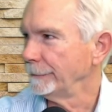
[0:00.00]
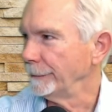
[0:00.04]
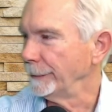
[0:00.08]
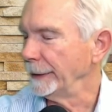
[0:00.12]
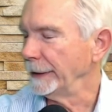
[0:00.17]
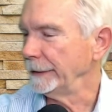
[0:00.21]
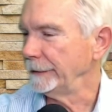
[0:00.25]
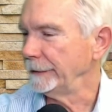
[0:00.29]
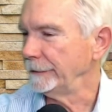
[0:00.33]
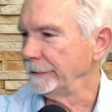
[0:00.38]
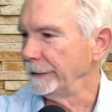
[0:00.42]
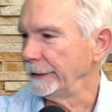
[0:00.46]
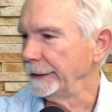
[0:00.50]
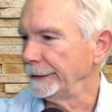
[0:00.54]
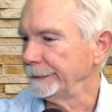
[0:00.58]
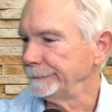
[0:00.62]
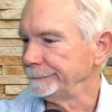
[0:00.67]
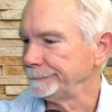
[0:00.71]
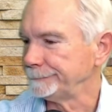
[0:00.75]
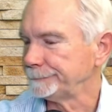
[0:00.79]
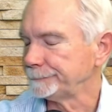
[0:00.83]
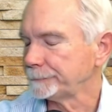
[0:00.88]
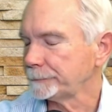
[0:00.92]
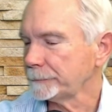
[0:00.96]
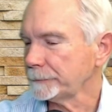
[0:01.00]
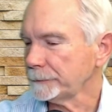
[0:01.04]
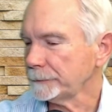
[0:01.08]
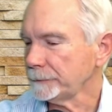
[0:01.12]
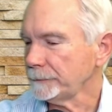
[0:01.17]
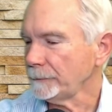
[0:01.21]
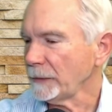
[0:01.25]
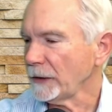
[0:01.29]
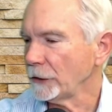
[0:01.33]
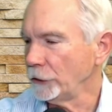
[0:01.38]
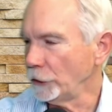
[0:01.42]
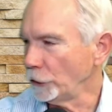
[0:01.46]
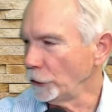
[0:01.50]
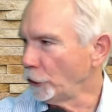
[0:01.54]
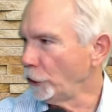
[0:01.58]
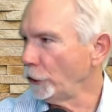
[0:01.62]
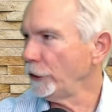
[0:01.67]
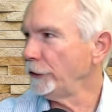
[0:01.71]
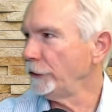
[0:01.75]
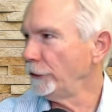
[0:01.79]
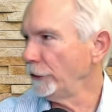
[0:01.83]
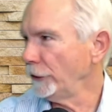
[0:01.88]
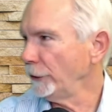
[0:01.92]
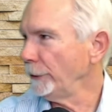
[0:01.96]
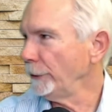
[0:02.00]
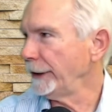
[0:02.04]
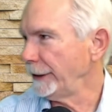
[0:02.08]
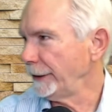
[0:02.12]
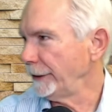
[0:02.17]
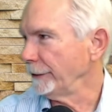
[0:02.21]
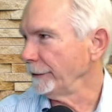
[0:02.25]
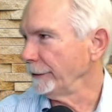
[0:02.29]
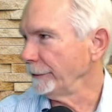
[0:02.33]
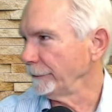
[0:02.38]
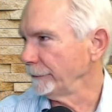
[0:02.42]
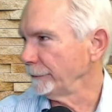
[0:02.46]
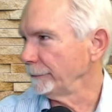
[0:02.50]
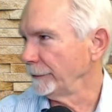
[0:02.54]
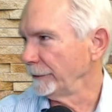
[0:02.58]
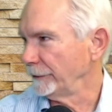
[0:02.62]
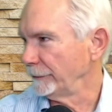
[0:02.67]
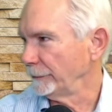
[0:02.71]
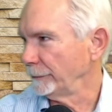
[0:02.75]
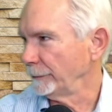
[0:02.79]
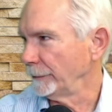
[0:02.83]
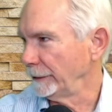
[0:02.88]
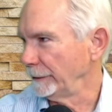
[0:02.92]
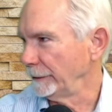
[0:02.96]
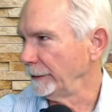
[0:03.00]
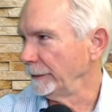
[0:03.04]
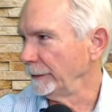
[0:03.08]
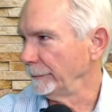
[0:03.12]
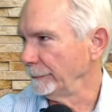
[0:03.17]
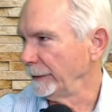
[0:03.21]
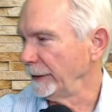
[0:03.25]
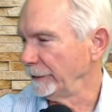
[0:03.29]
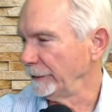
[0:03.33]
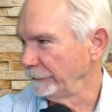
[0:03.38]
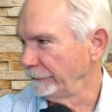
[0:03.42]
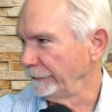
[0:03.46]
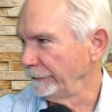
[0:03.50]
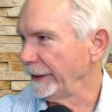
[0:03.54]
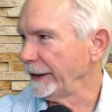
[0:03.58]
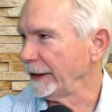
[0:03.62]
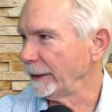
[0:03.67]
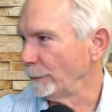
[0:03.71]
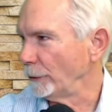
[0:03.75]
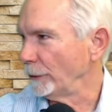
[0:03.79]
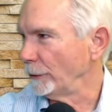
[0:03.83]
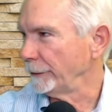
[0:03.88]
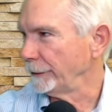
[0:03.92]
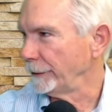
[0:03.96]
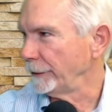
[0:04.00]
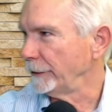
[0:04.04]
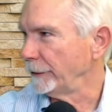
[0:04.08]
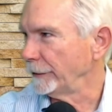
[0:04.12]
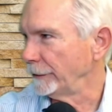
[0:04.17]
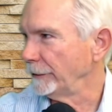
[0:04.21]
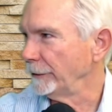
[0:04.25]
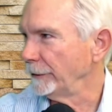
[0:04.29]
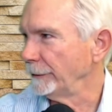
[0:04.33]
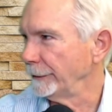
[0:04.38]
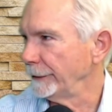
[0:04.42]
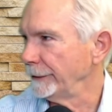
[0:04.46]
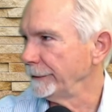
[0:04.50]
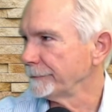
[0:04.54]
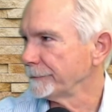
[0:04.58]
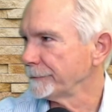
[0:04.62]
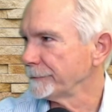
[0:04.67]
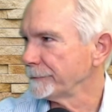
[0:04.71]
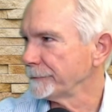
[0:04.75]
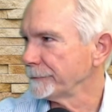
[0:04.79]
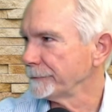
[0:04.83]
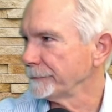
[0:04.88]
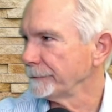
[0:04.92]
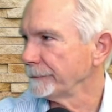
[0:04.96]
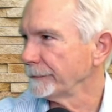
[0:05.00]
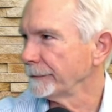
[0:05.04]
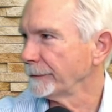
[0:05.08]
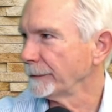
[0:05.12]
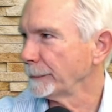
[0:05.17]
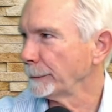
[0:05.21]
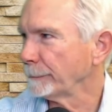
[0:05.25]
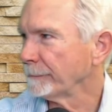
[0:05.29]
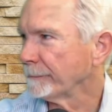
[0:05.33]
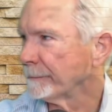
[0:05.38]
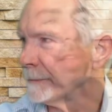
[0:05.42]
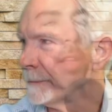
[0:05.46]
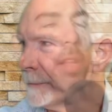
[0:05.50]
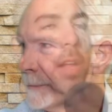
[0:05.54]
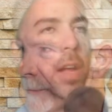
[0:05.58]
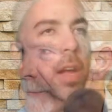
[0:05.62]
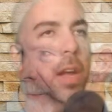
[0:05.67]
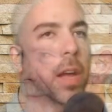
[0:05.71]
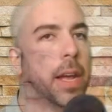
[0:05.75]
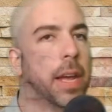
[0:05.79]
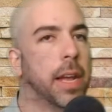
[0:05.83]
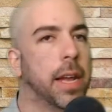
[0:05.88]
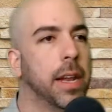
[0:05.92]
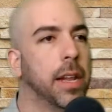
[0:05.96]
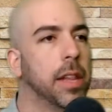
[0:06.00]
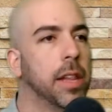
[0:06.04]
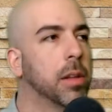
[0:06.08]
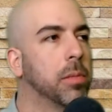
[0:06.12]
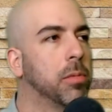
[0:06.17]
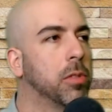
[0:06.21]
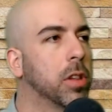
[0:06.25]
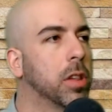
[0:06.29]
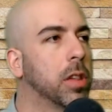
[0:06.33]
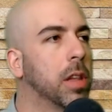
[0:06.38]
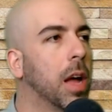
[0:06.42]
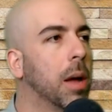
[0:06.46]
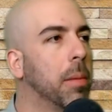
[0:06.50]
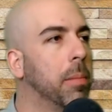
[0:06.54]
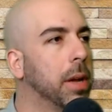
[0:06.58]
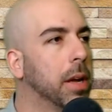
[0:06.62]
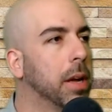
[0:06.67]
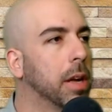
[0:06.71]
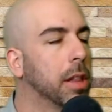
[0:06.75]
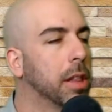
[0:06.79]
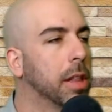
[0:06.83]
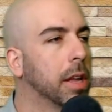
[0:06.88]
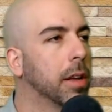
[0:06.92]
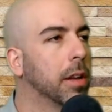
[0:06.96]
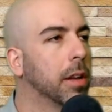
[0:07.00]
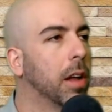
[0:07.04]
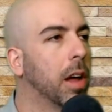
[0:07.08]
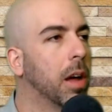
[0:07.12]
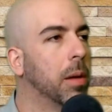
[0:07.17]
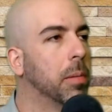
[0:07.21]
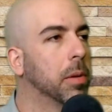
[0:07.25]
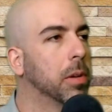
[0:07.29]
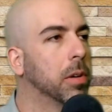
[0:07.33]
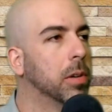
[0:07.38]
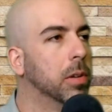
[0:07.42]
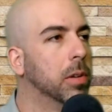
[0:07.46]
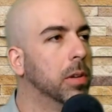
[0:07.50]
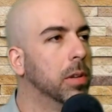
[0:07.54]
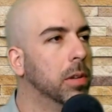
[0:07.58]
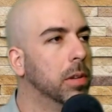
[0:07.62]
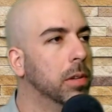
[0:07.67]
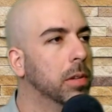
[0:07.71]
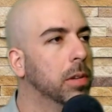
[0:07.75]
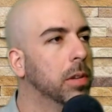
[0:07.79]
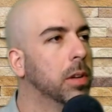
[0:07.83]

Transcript: But you could do it here, is what it means. Available. You could do it here. You just it ends up just not being as economical.